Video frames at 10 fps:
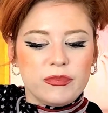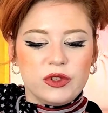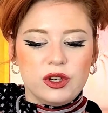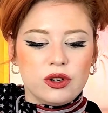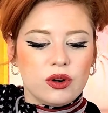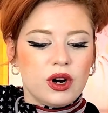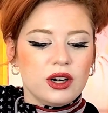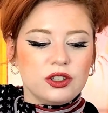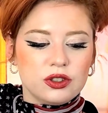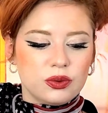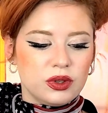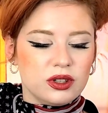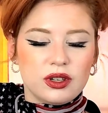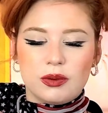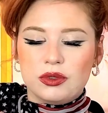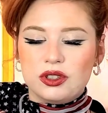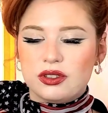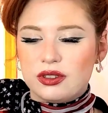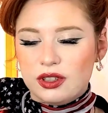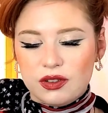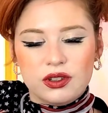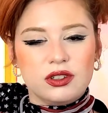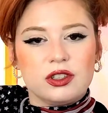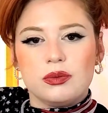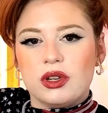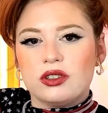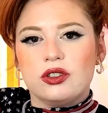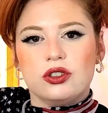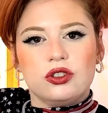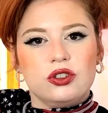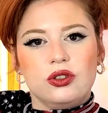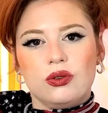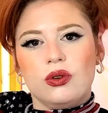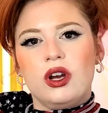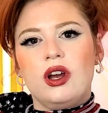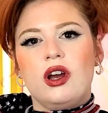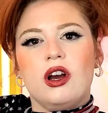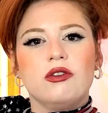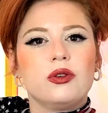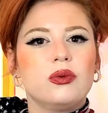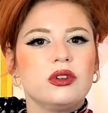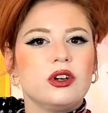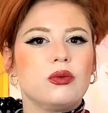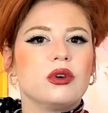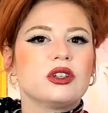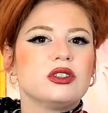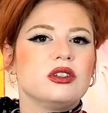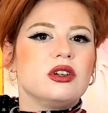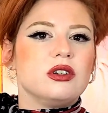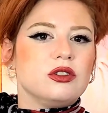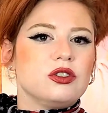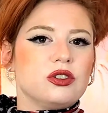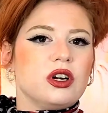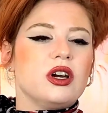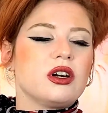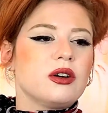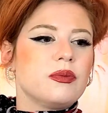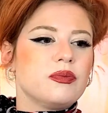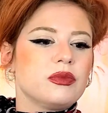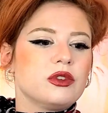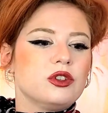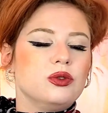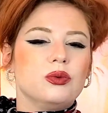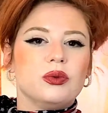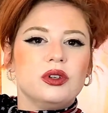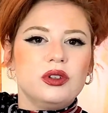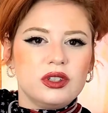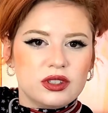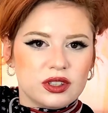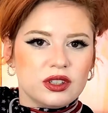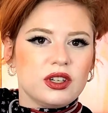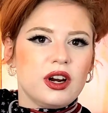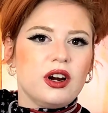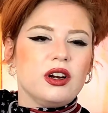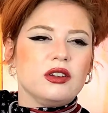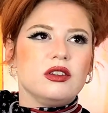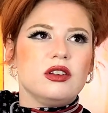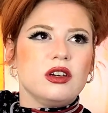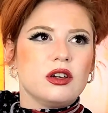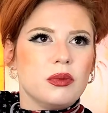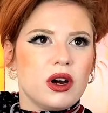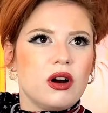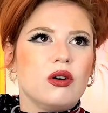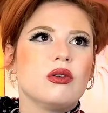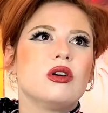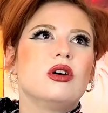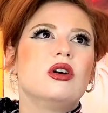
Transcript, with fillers: you know I just want I'm just giving this message to everyone that works in the industry to really sit there and think about